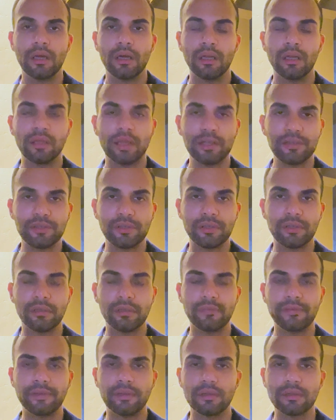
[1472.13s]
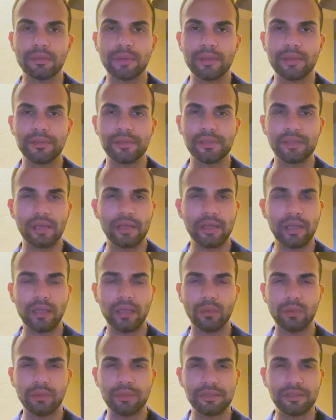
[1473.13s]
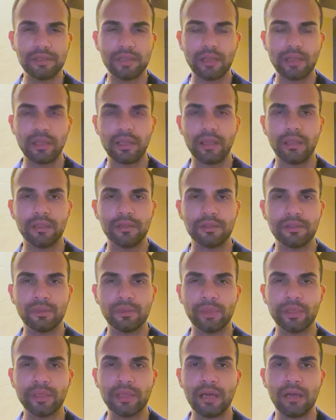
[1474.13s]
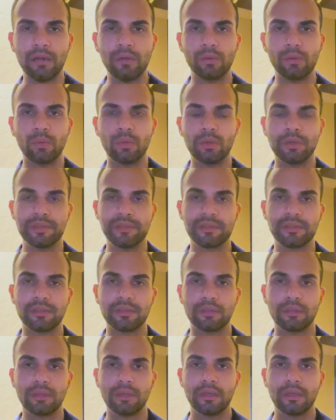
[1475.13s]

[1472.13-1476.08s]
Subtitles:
election interference by the CIA and what the CIA is doing now was,